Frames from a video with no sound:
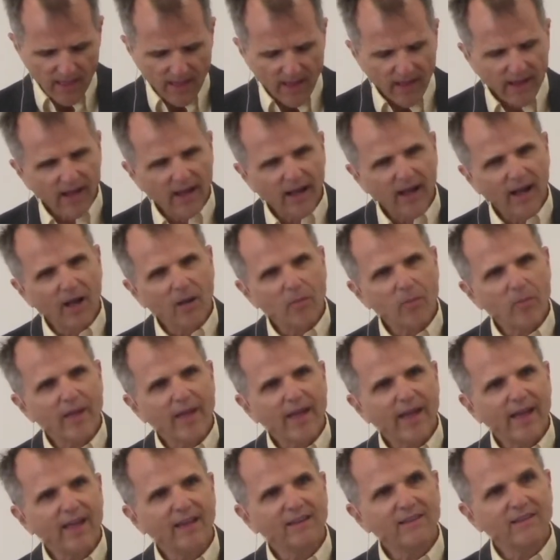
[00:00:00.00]

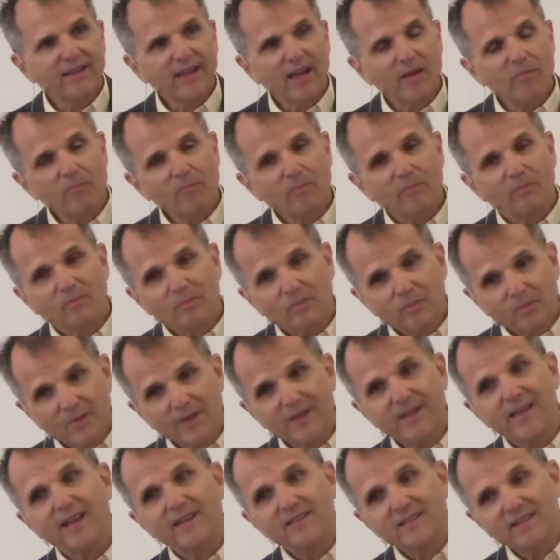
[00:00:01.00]
And to get
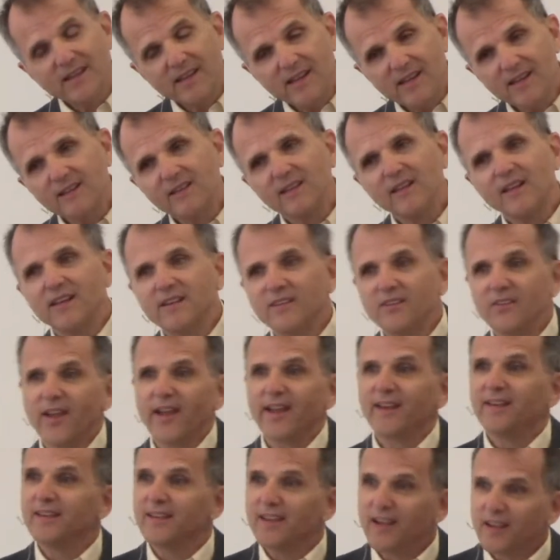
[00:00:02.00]
to England, you
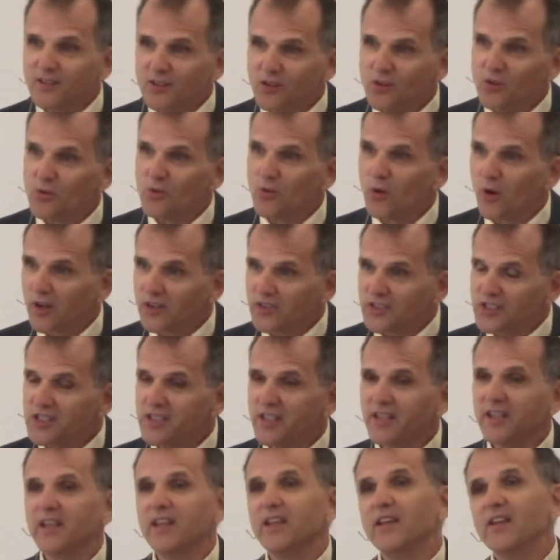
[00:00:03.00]
had to get to New York
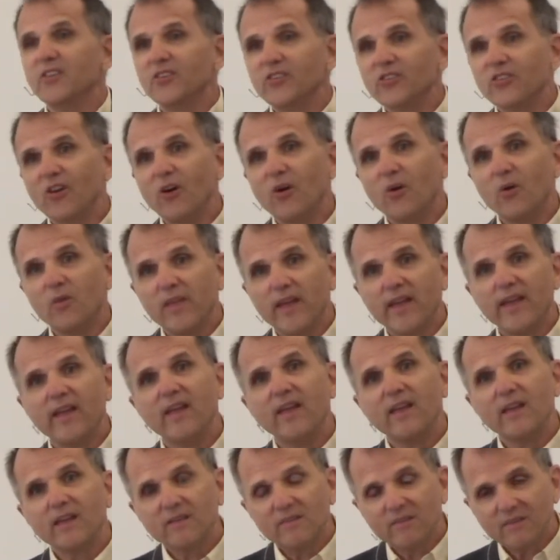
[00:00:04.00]
City. And so
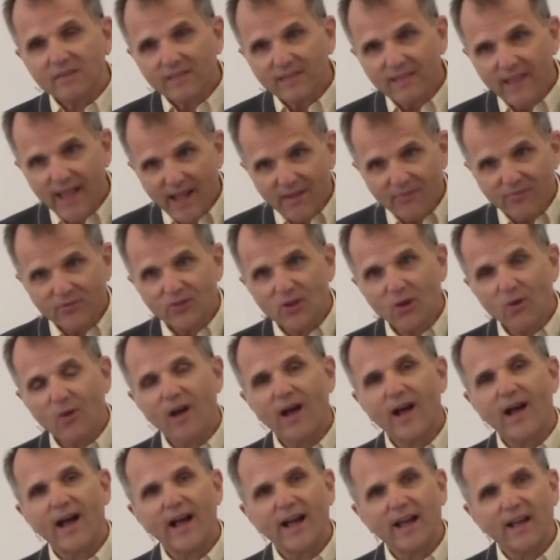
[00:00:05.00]
they left
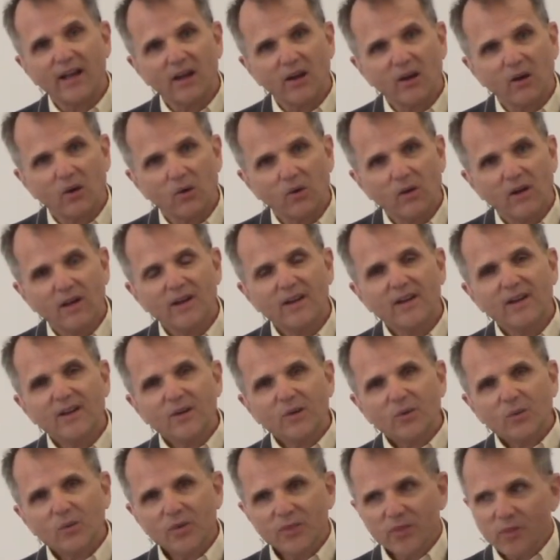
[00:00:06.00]
Ohio
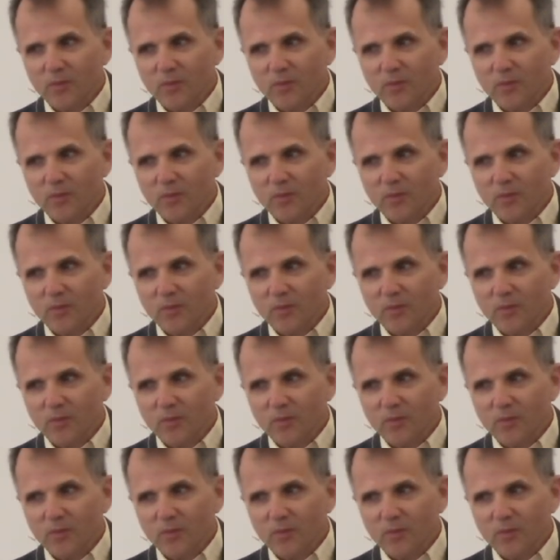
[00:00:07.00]
with the